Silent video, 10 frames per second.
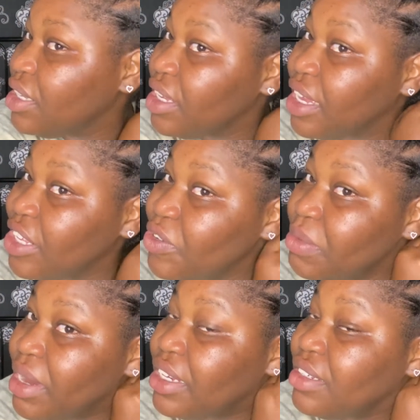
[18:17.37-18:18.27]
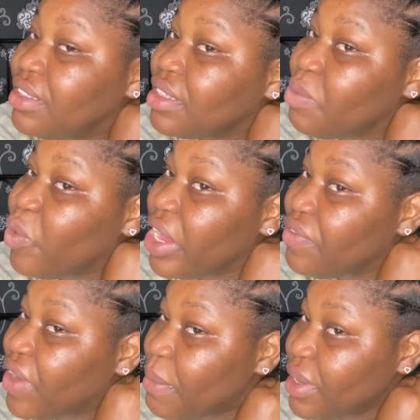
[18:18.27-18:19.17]
Can you imagine some white
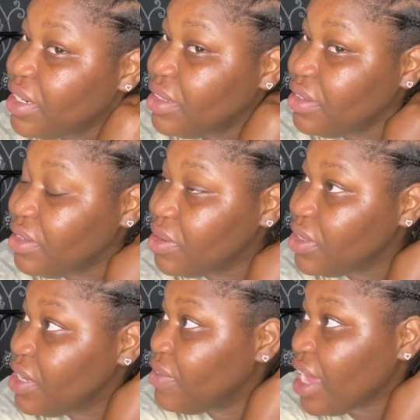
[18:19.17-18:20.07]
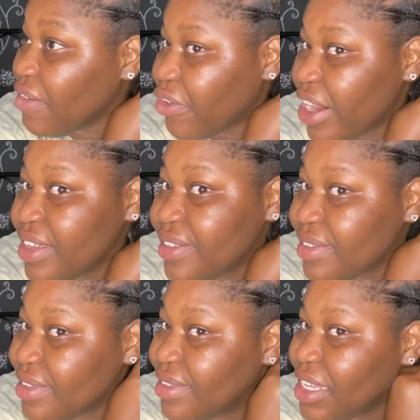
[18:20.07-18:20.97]
family don't even have rice?
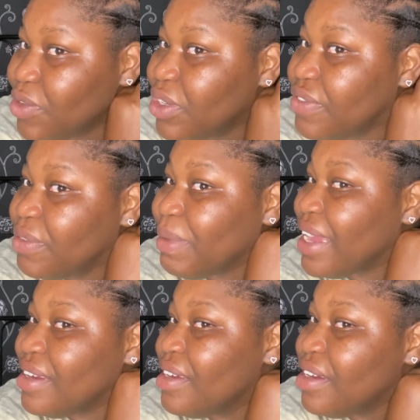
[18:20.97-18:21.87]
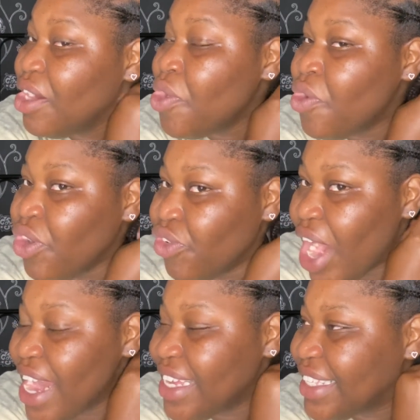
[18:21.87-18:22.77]
They don't even buy
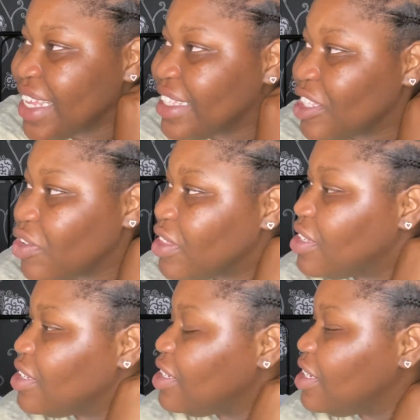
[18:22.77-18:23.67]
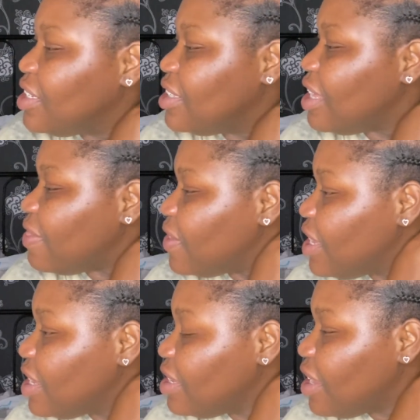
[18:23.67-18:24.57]
rice. That's not the
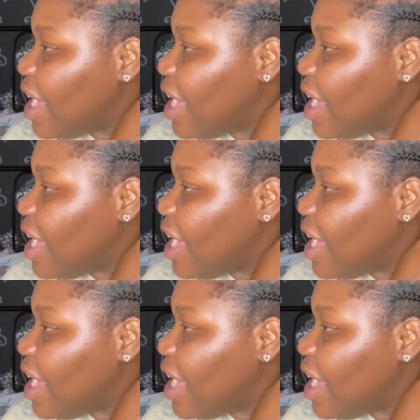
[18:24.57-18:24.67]
thing.